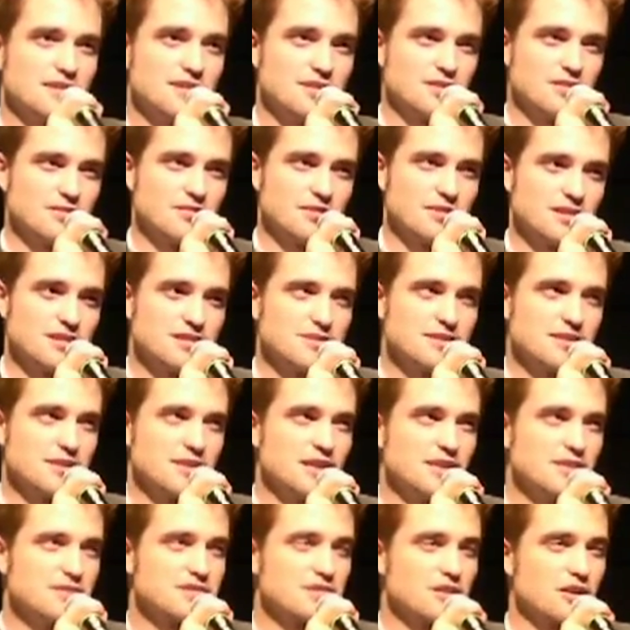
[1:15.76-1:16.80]
know, there's the
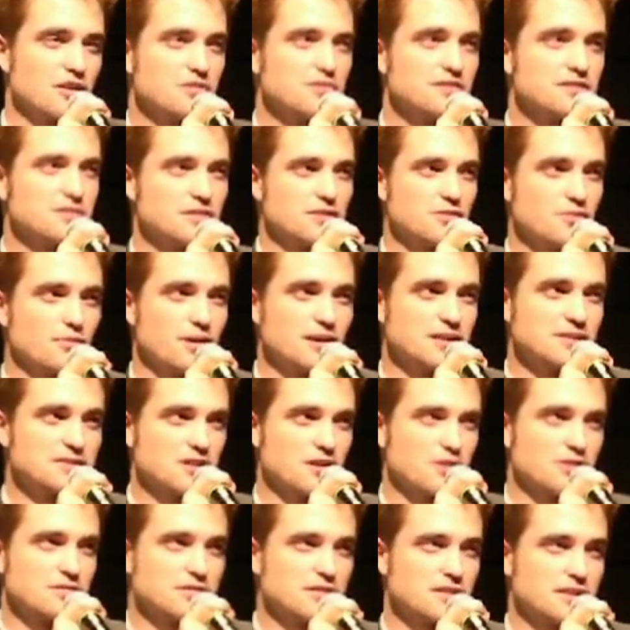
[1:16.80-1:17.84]
East Coast and the West
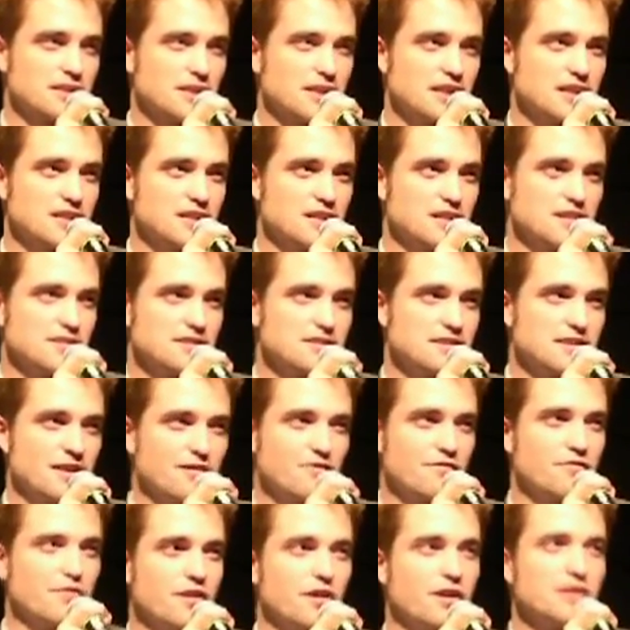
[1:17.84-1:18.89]
Coast Canadians. They
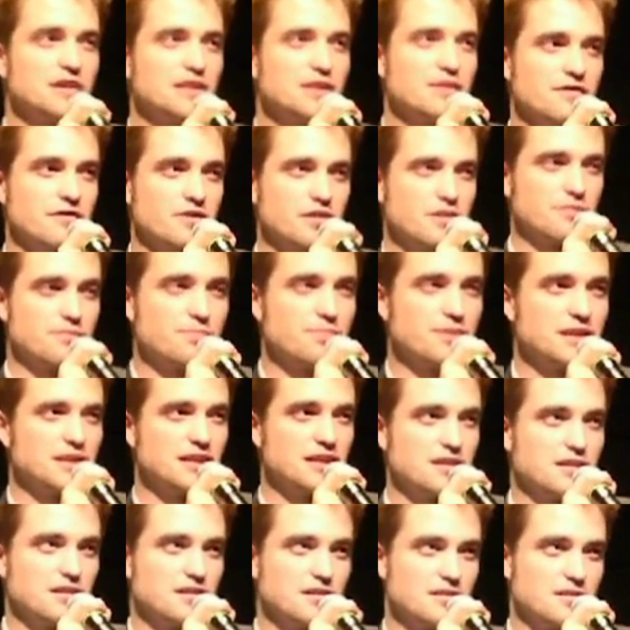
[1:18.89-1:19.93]
have a very different
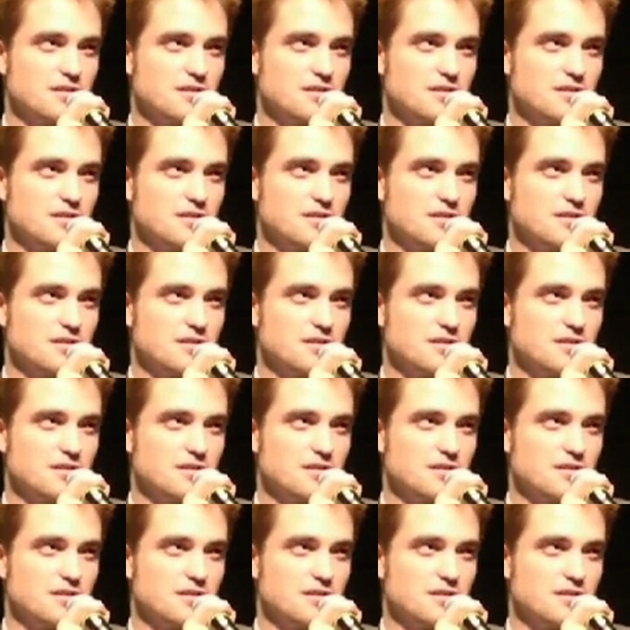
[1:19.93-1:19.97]
opinion